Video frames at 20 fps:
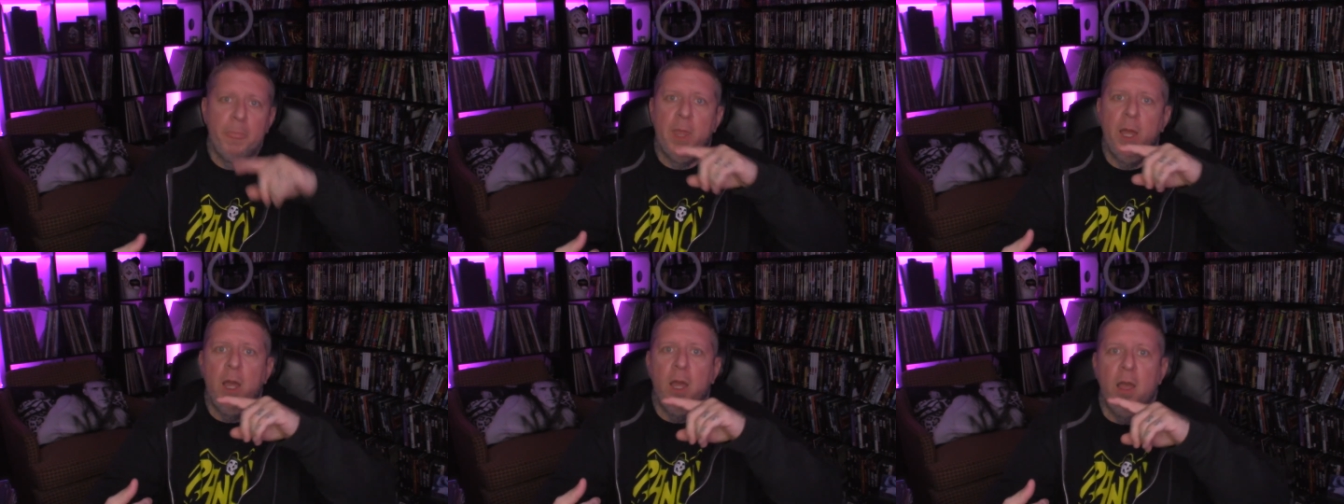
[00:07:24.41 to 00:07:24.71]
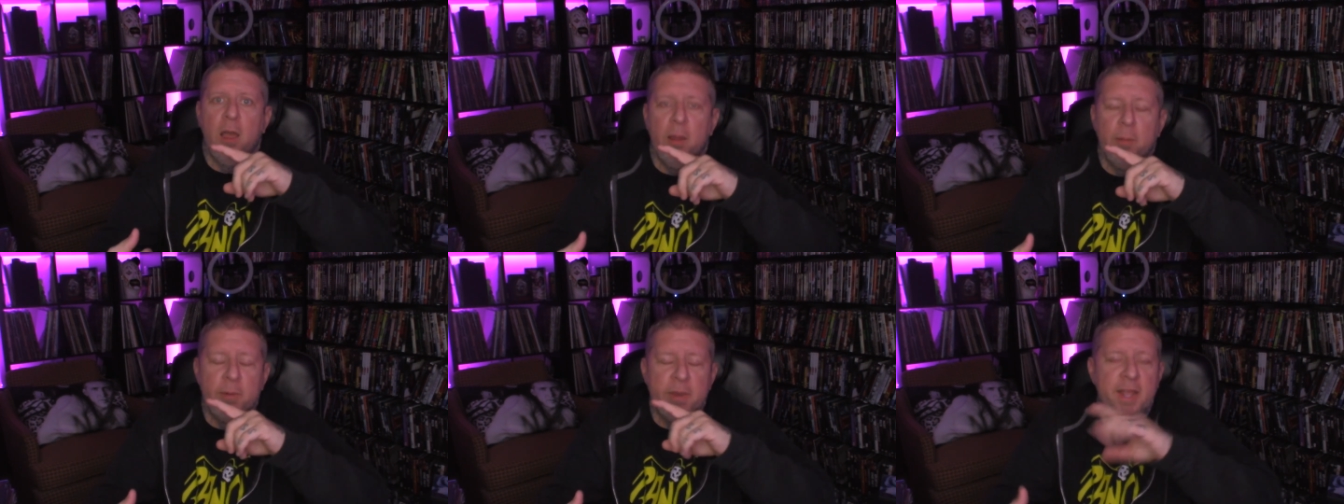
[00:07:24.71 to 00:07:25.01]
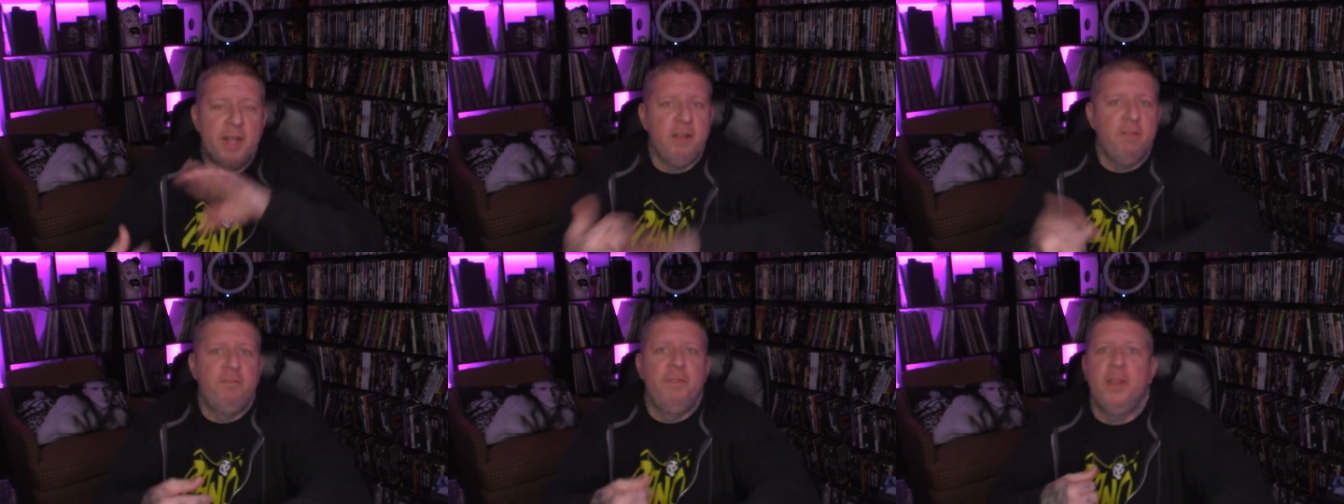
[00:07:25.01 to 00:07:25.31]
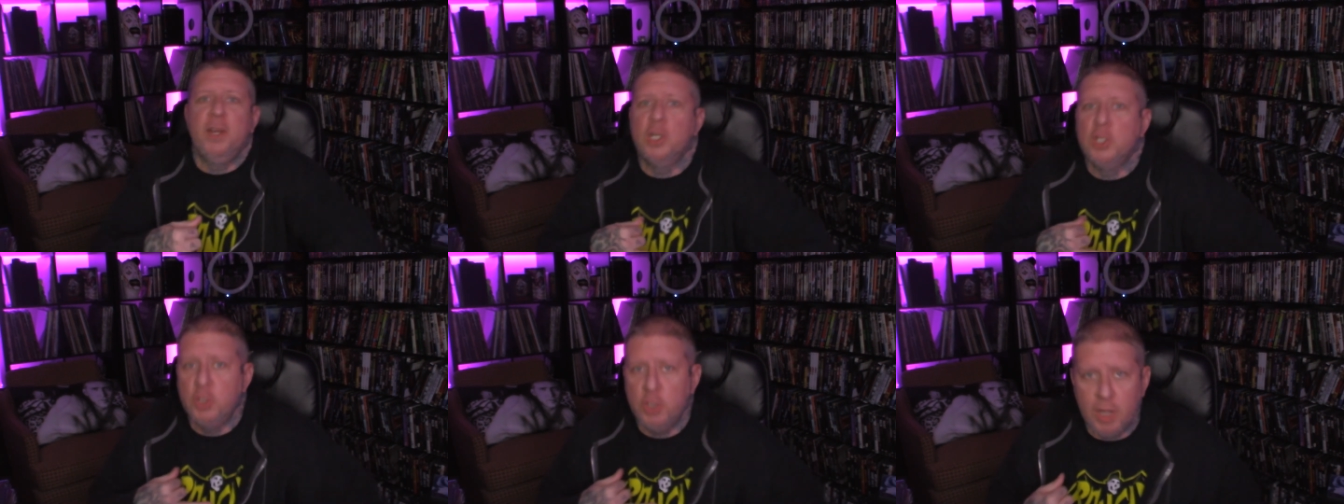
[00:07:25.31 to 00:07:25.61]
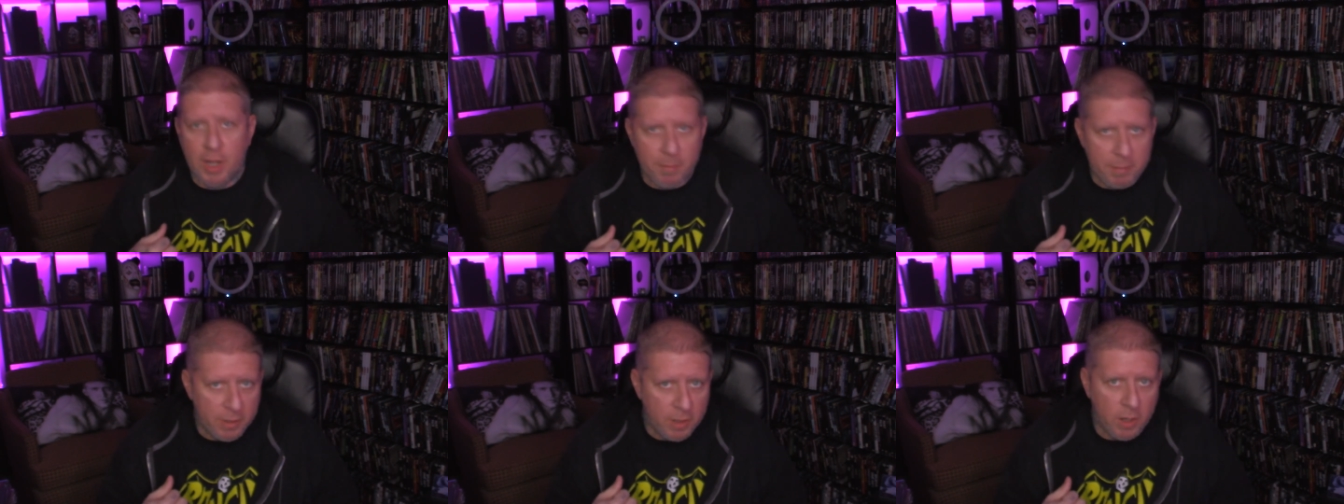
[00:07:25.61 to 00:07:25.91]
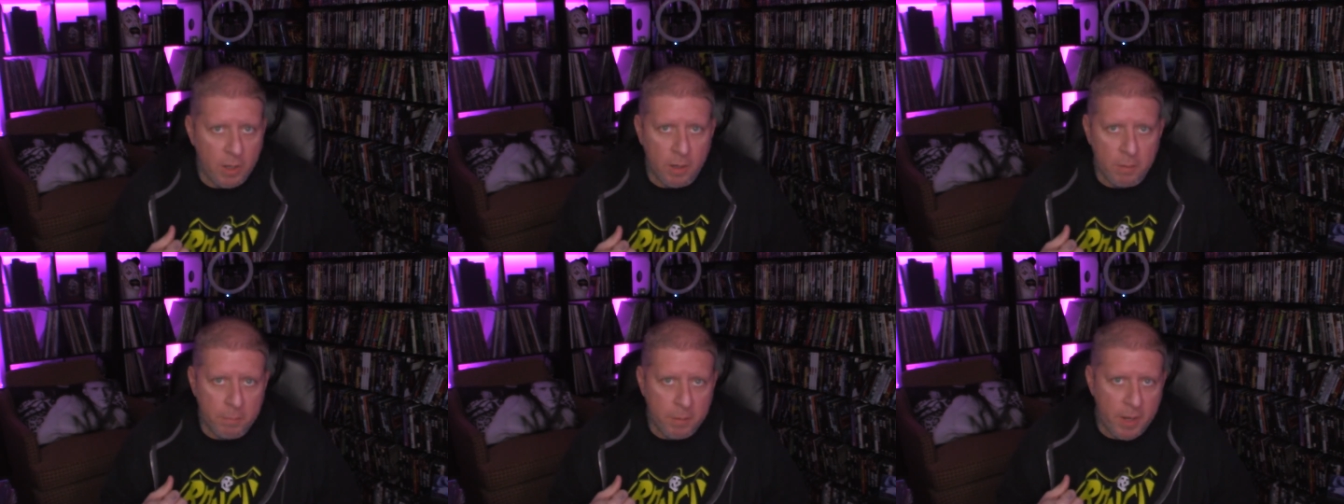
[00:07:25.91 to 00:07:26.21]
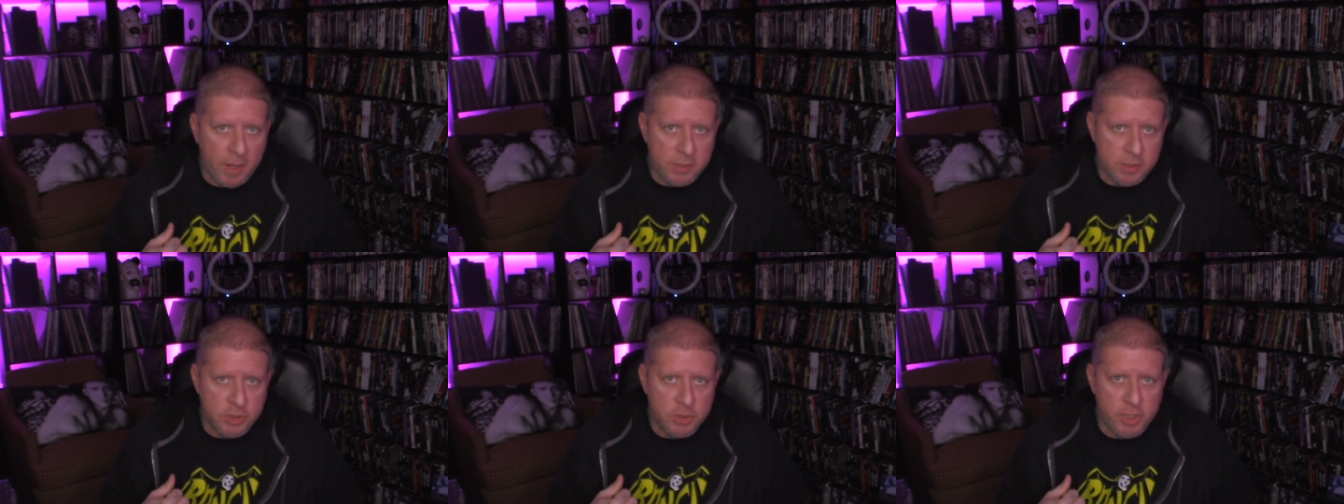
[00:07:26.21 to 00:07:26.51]
uh, NECA figures you'd like me to
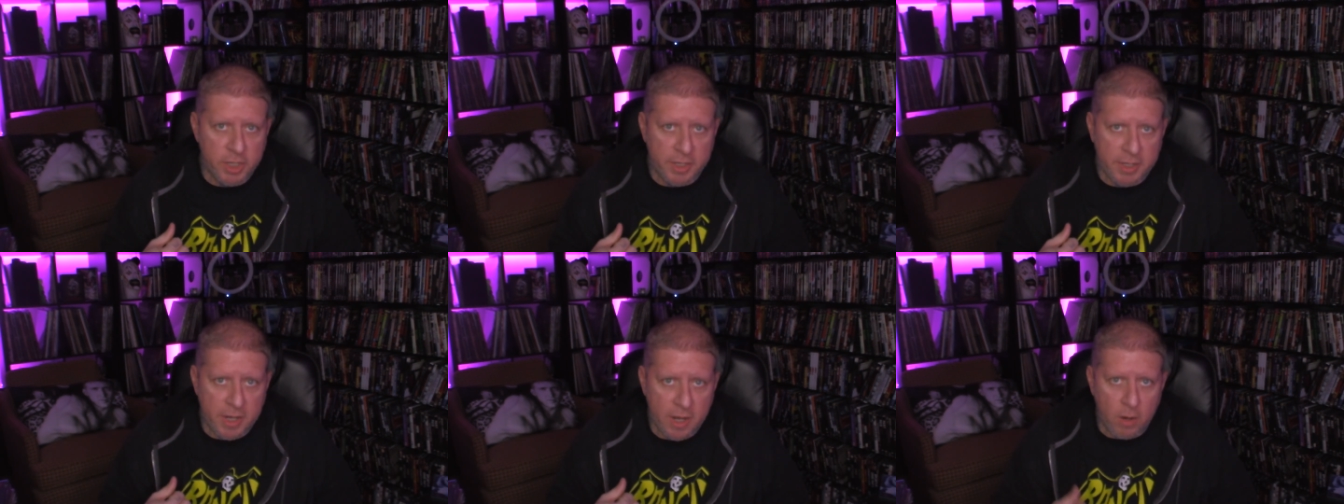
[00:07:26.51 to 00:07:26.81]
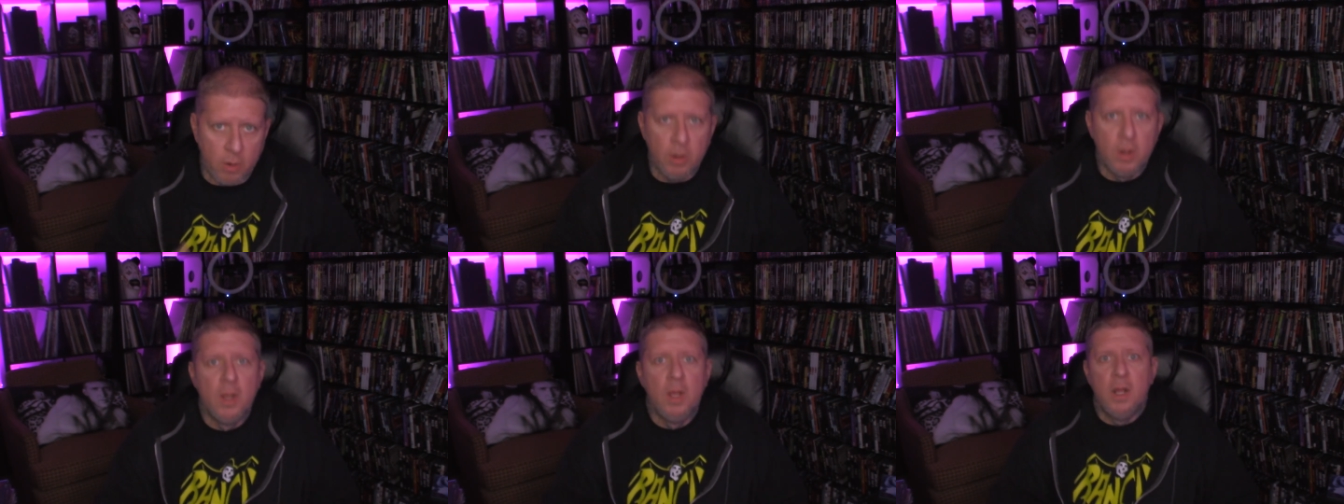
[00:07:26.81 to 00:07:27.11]
unbox and check out,